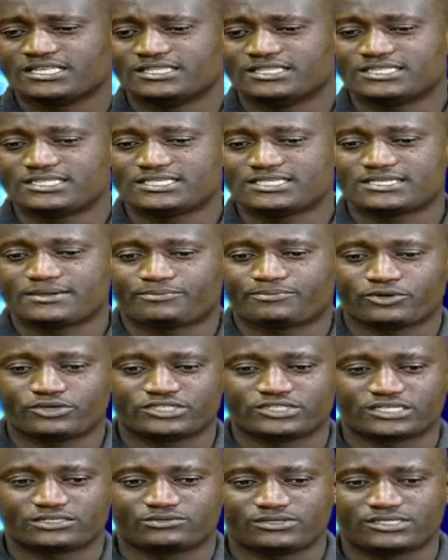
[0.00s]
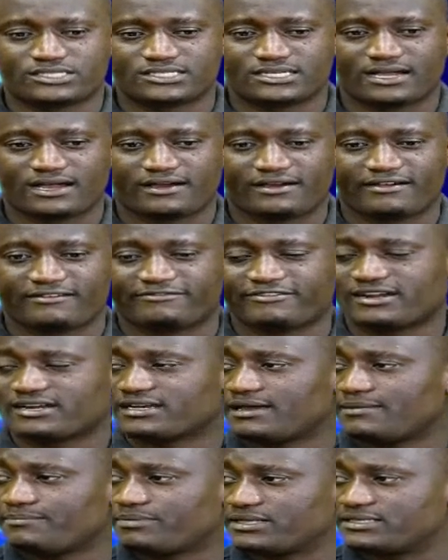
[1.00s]
This is a project which
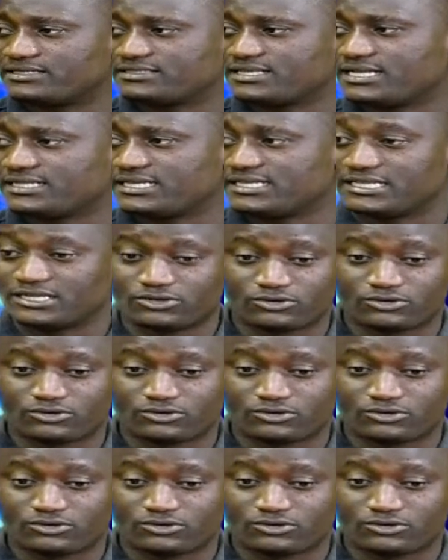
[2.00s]
Frank Lampard started.